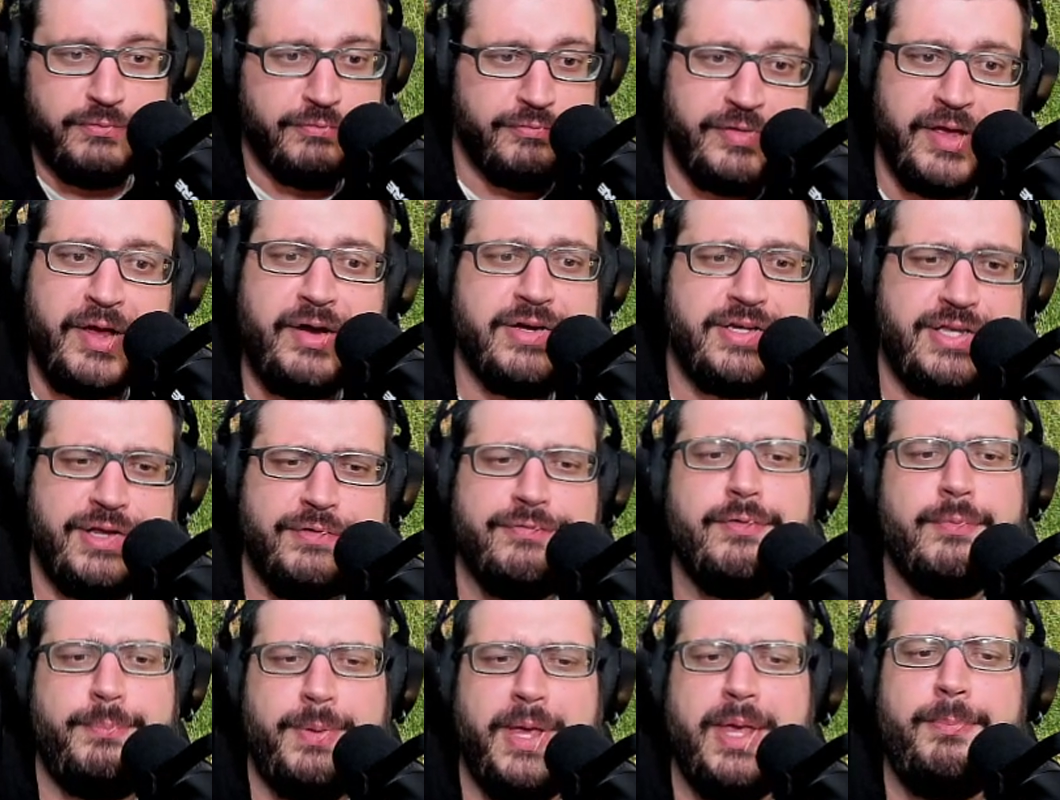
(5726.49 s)
Very
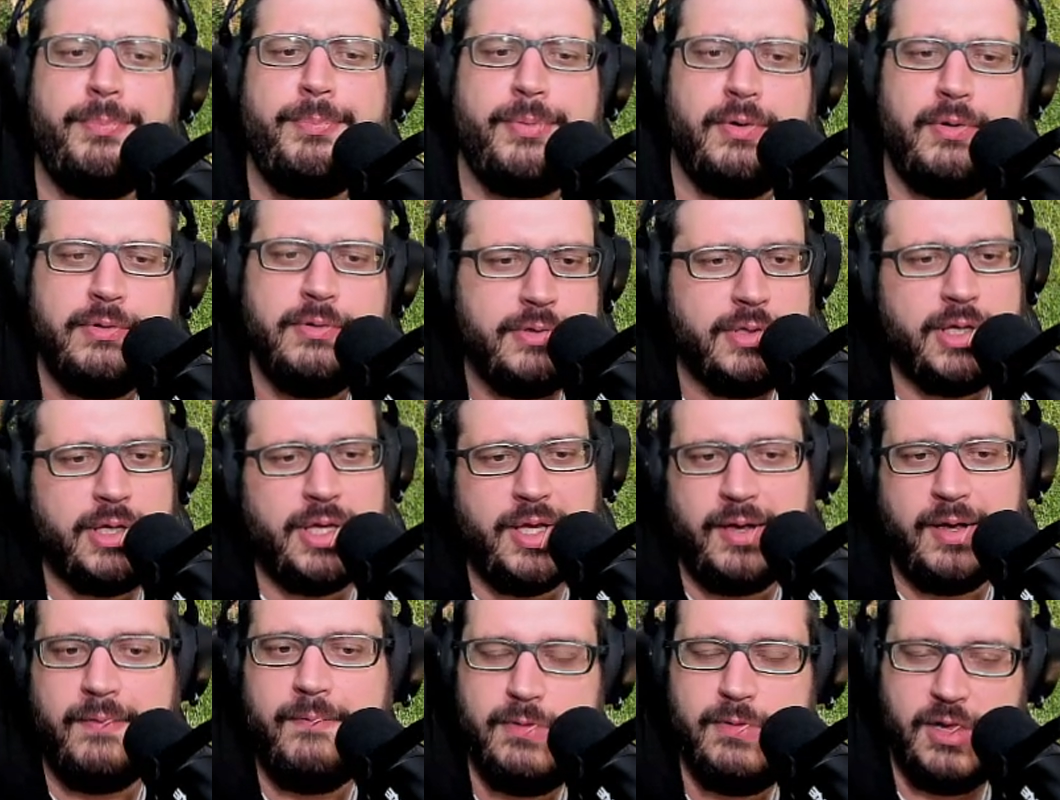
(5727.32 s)
different people.
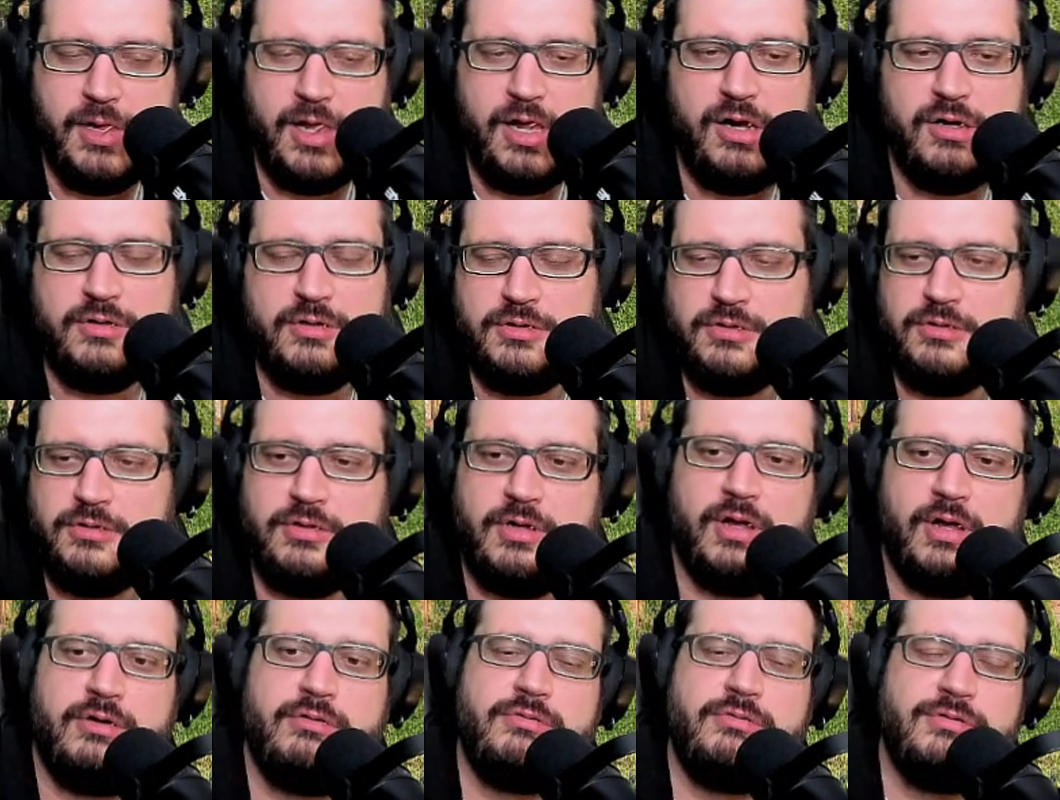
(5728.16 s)
Yeah. Very
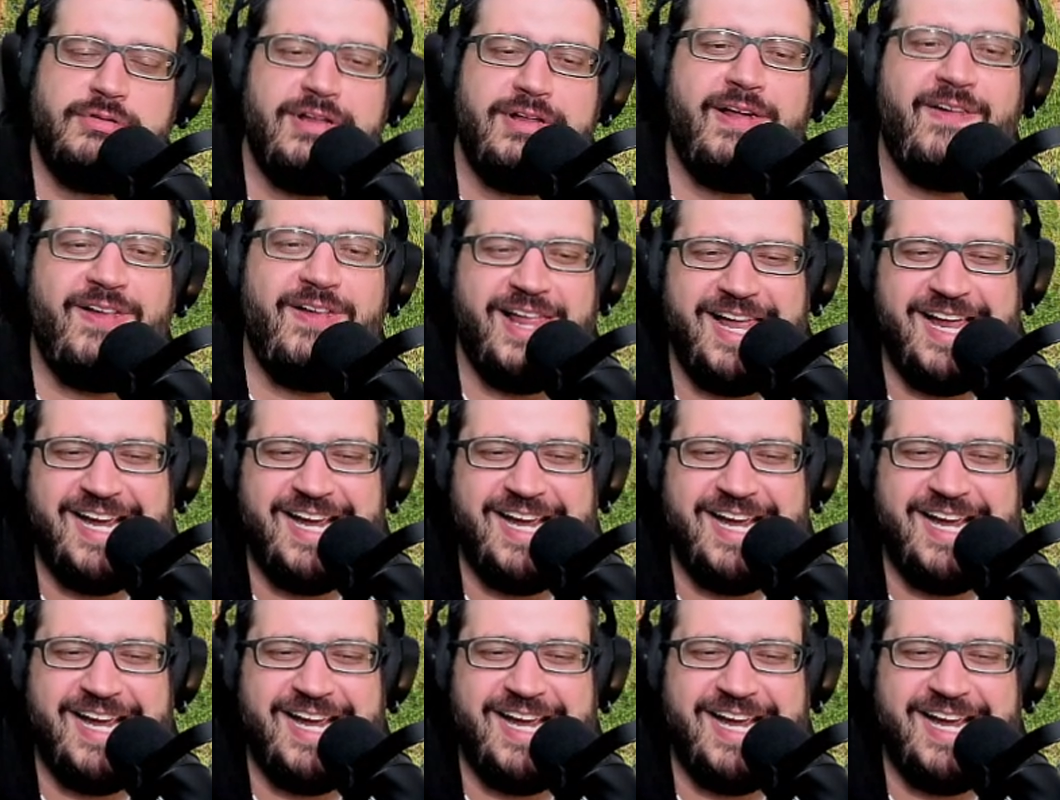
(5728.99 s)
different, yeah.